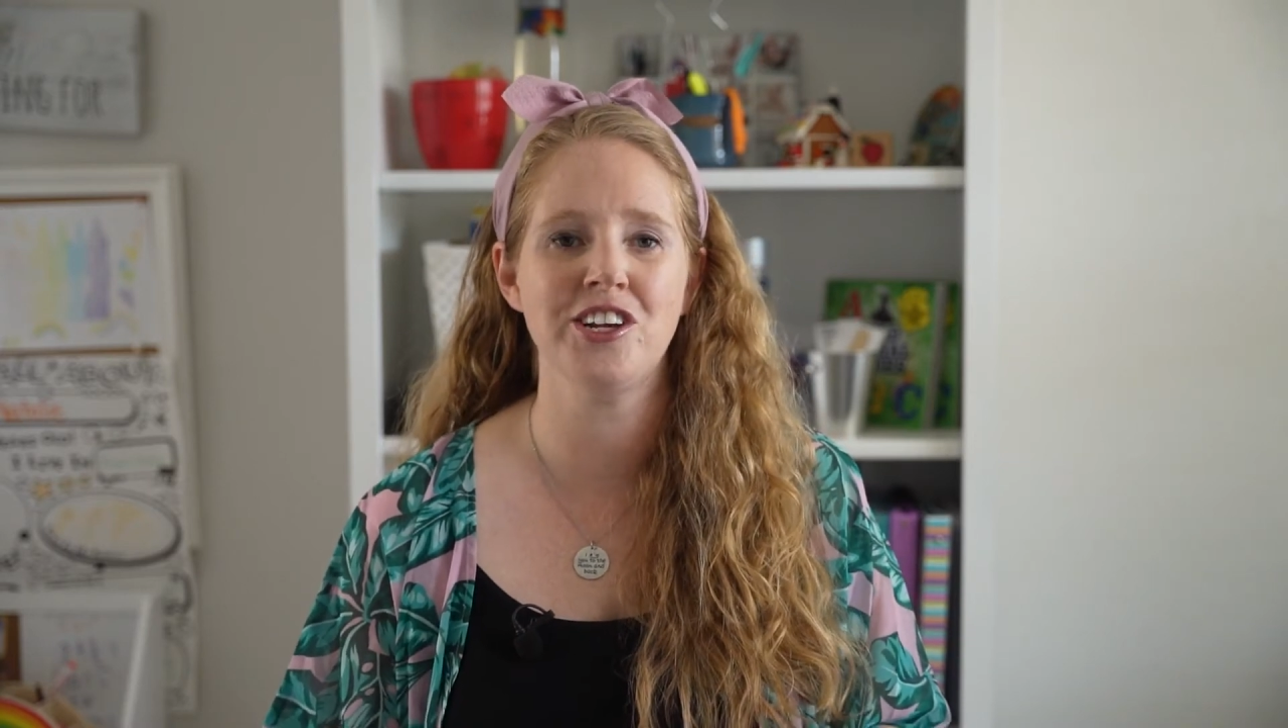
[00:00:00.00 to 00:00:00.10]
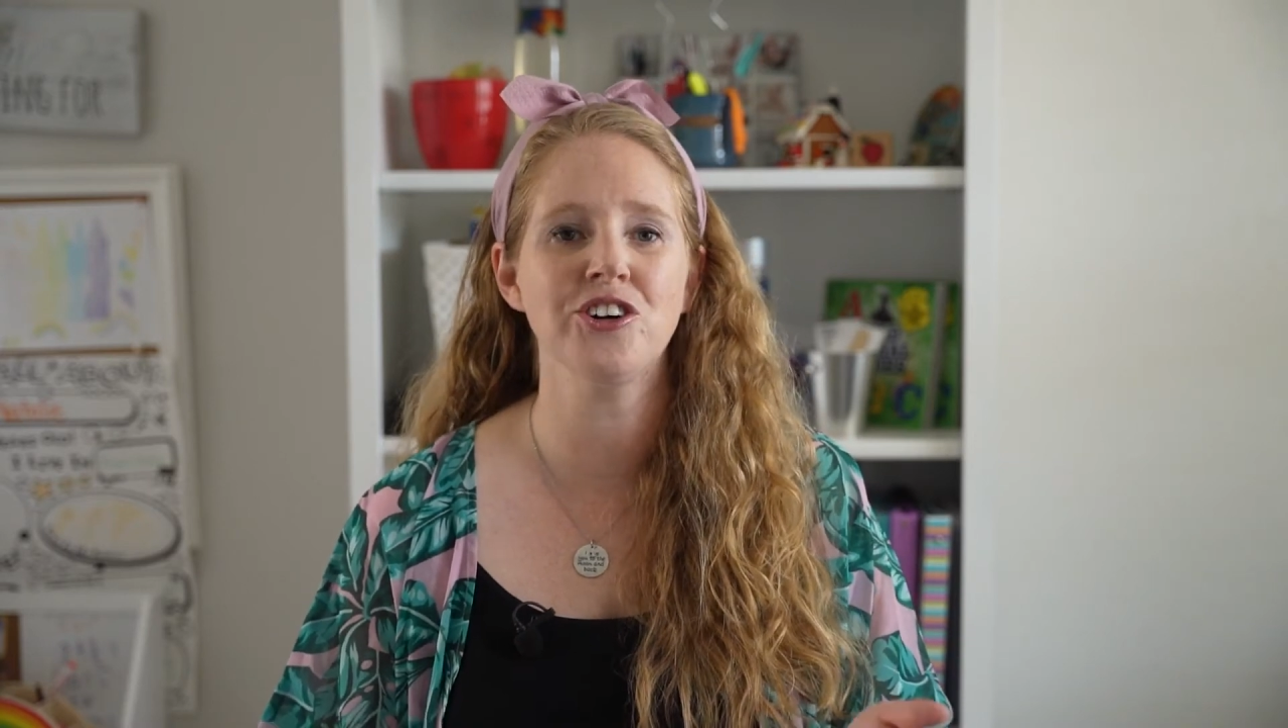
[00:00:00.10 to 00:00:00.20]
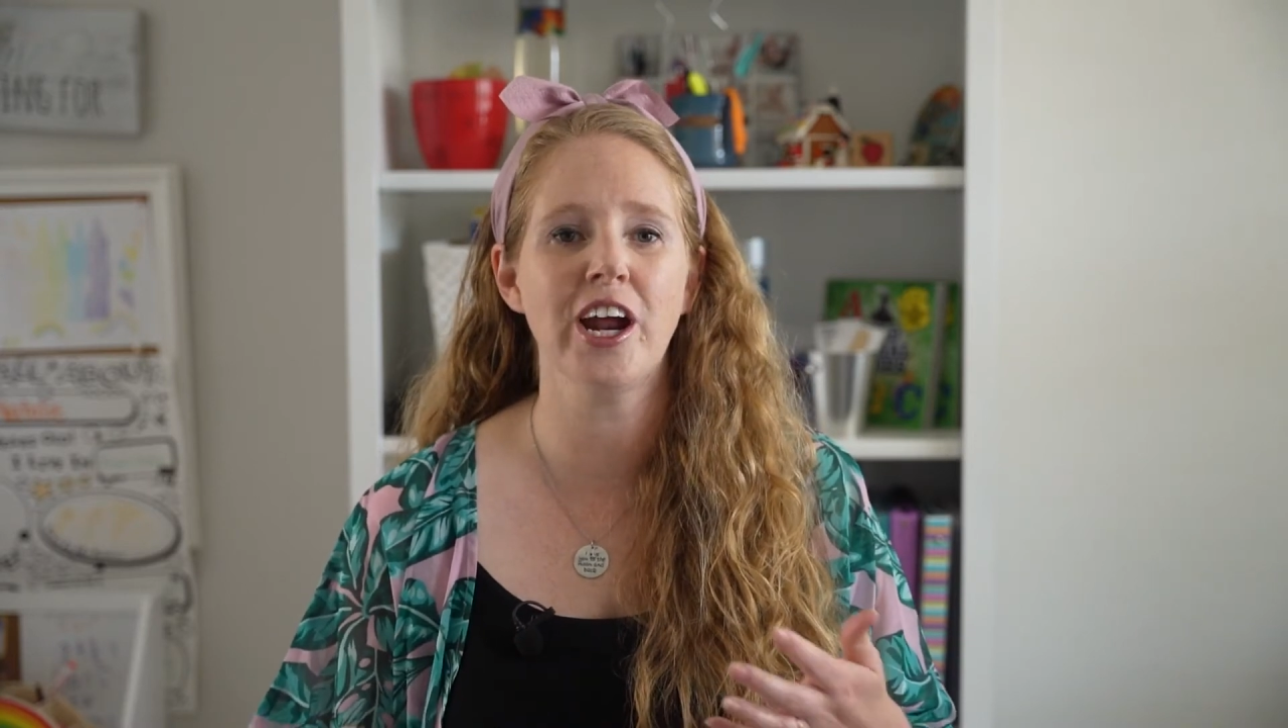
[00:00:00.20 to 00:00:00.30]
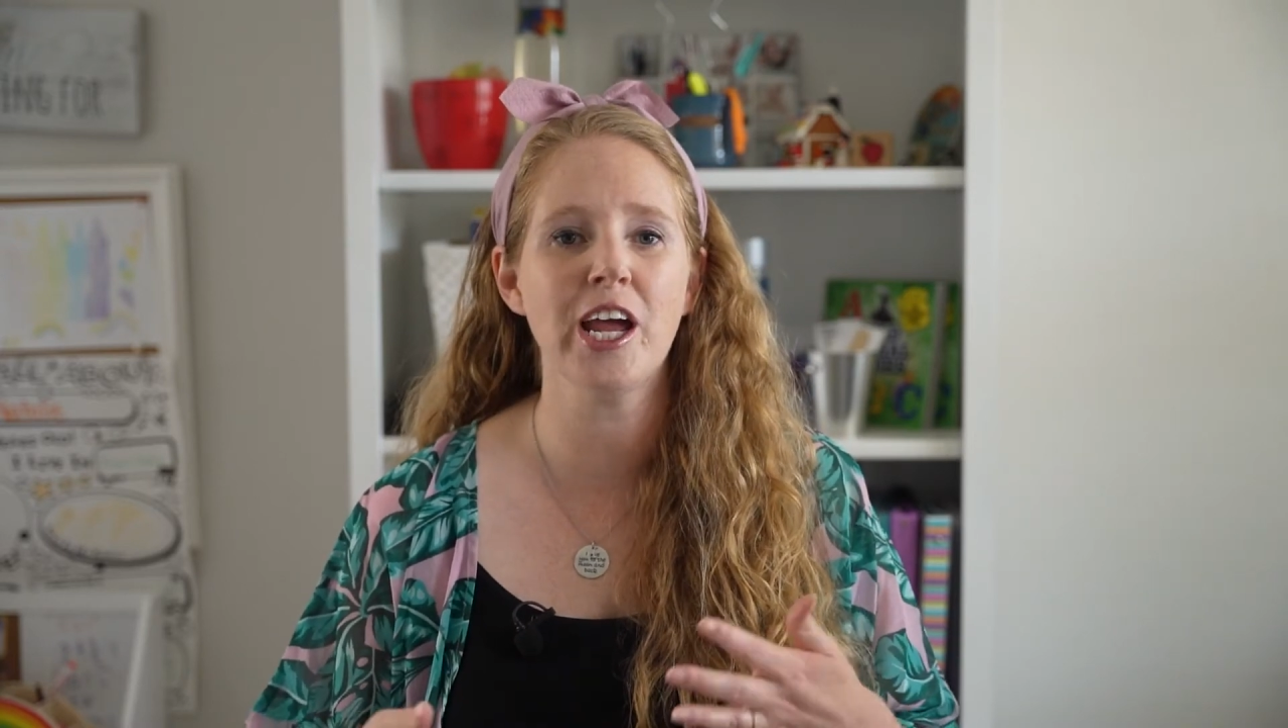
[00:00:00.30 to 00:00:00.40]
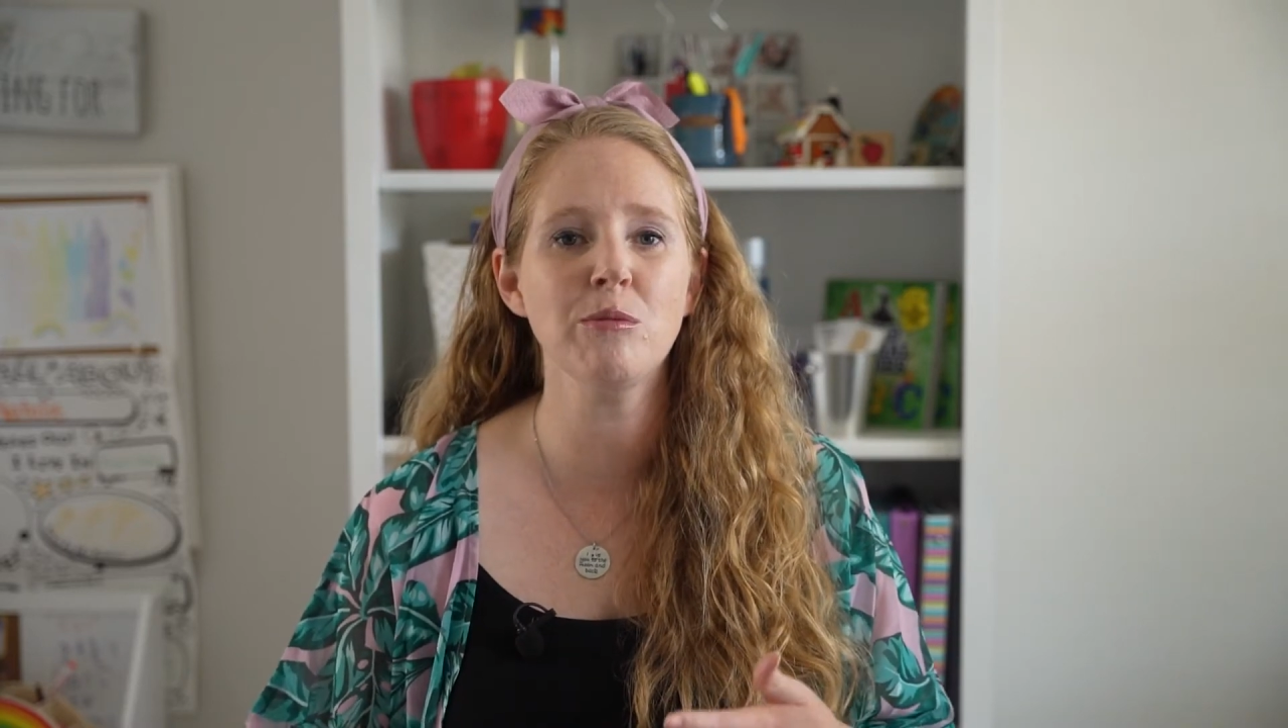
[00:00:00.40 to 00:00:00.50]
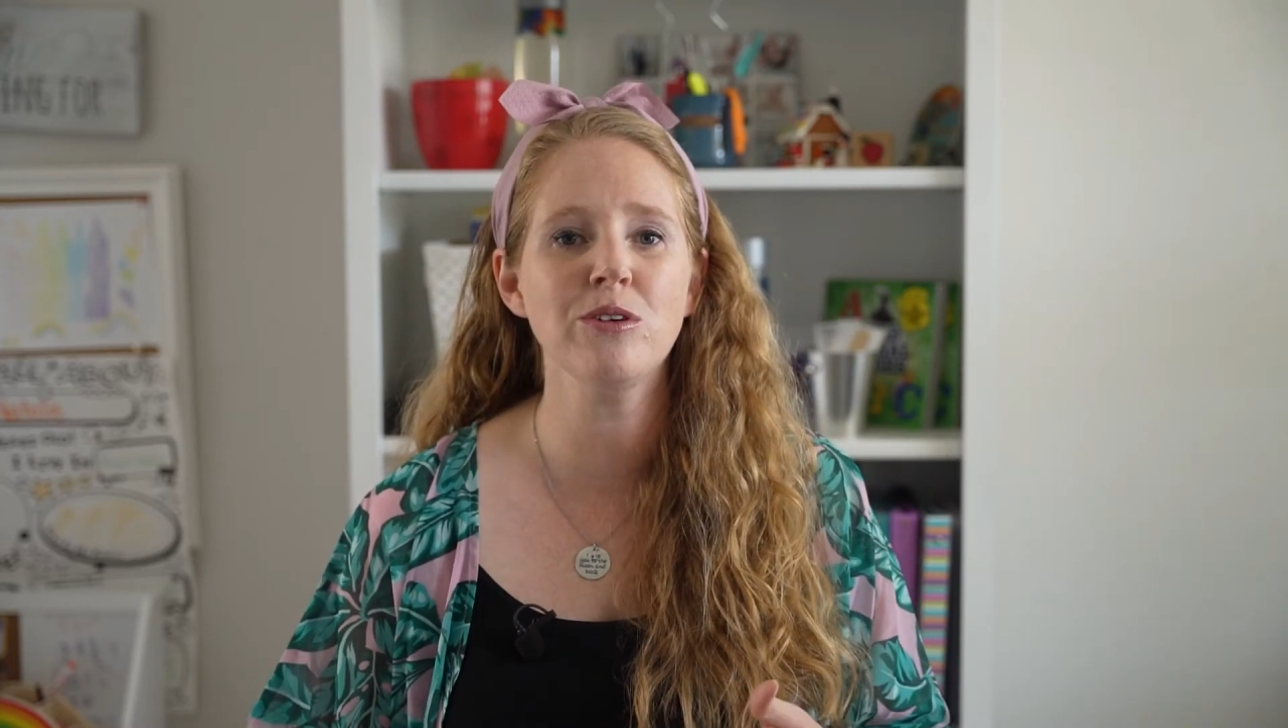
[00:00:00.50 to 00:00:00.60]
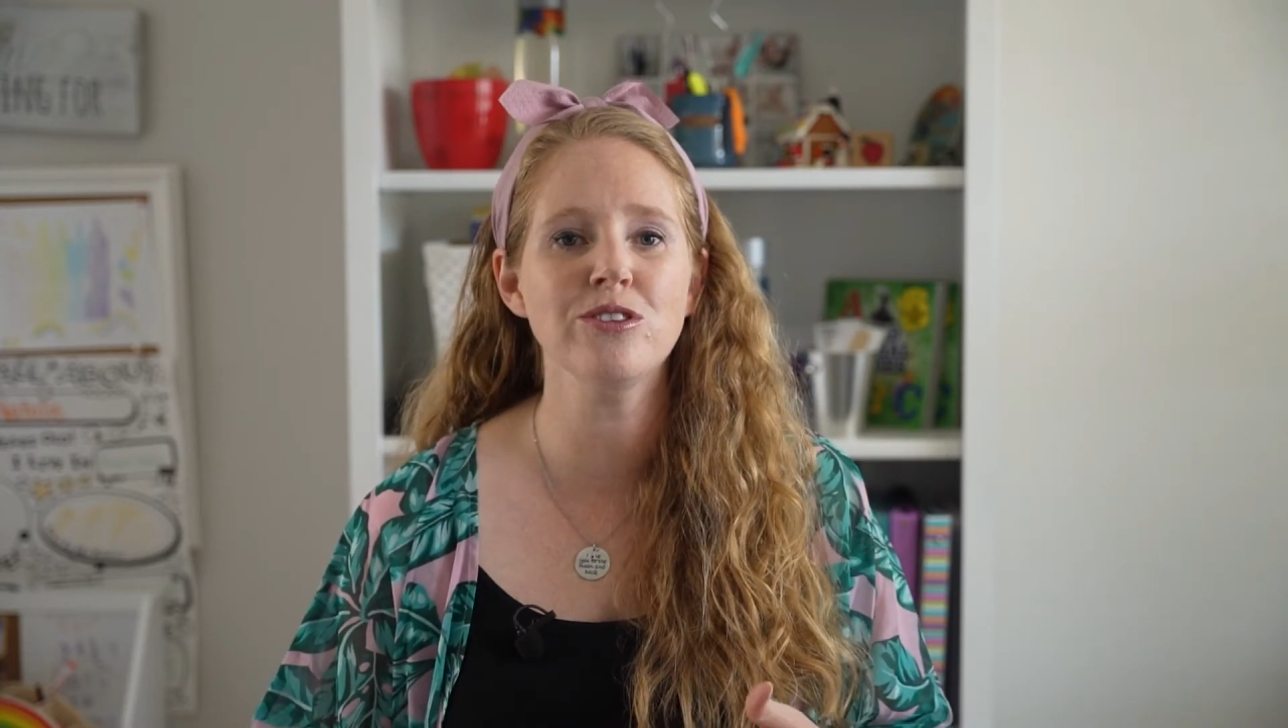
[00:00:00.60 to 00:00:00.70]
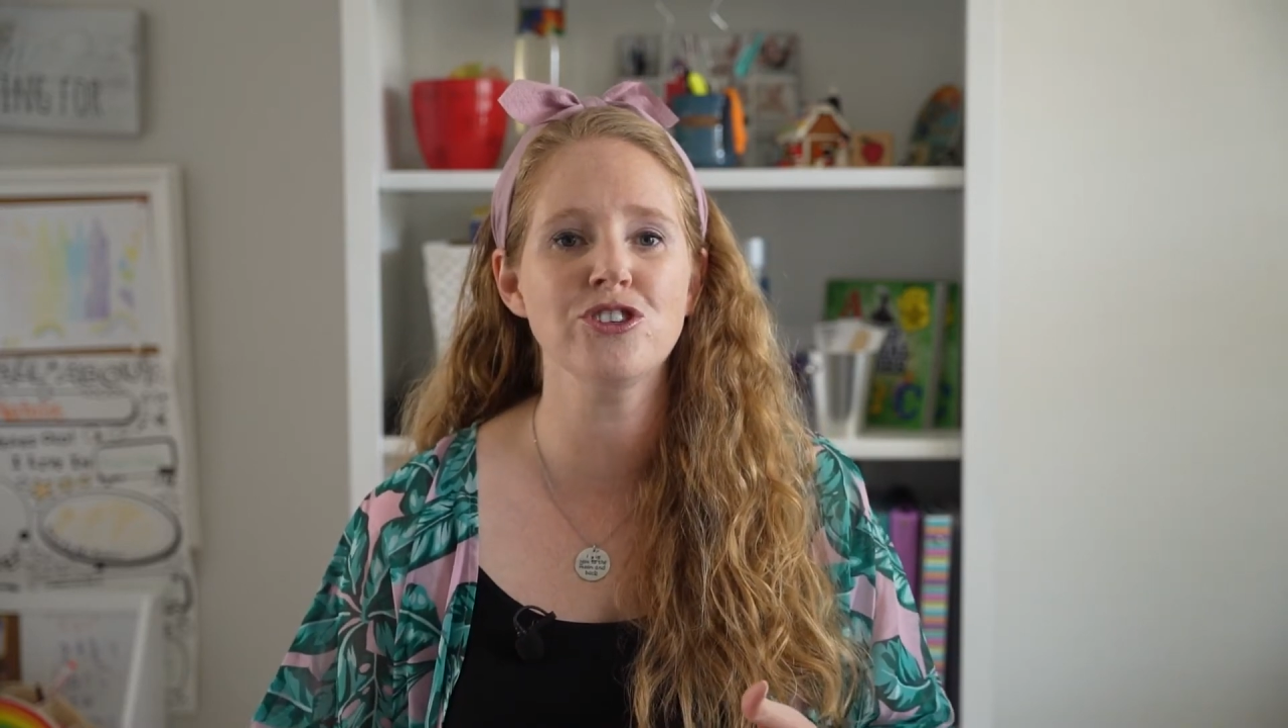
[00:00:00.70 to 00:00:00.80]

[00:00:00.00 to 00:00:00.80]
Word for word: you're able